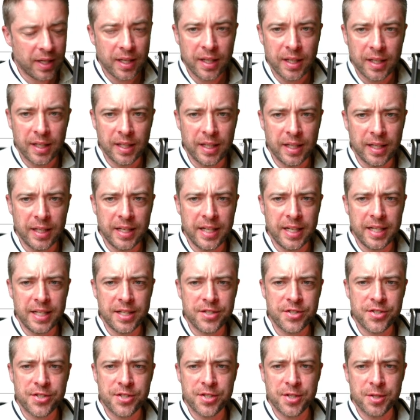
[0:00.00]
it
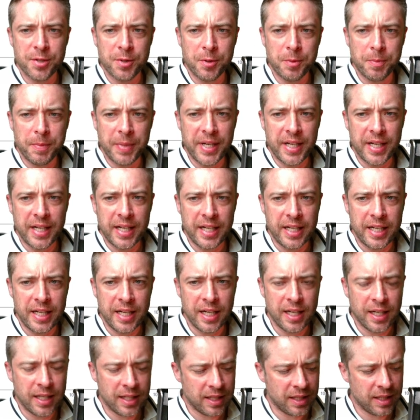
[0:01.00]
needs to
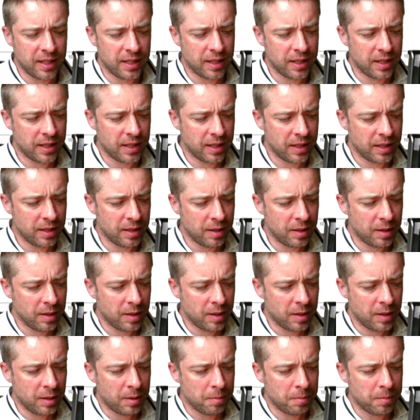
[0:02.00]
be
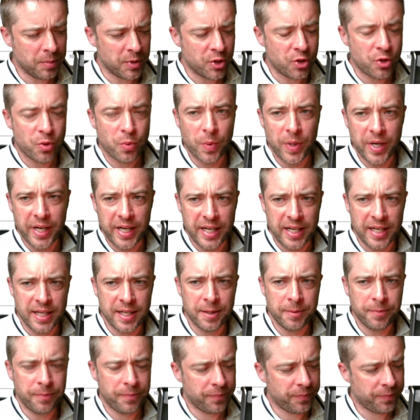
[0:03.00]

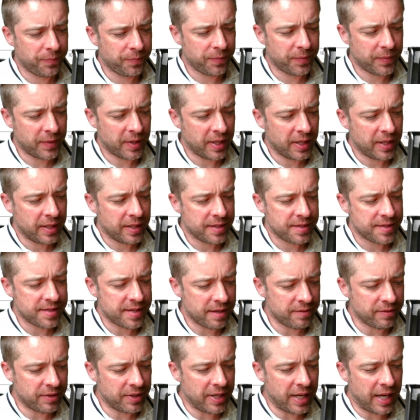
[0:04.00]
between
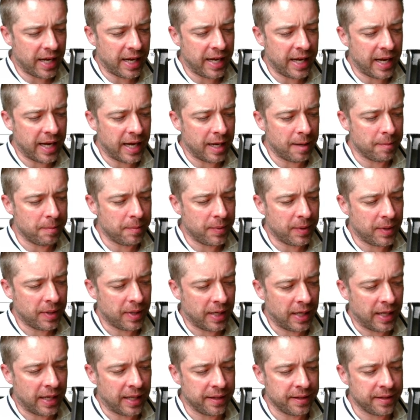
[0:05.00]
7 AM
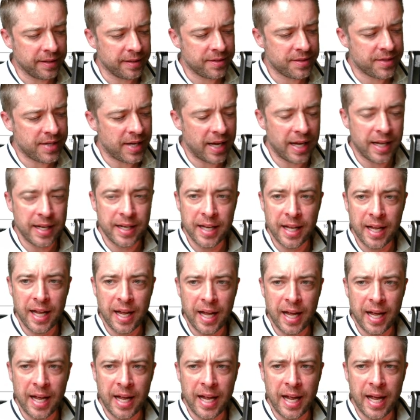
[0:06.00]
and 10
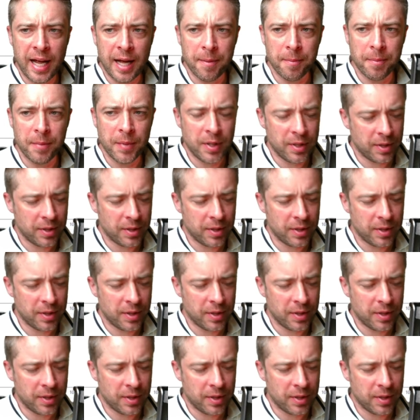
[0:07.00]
AM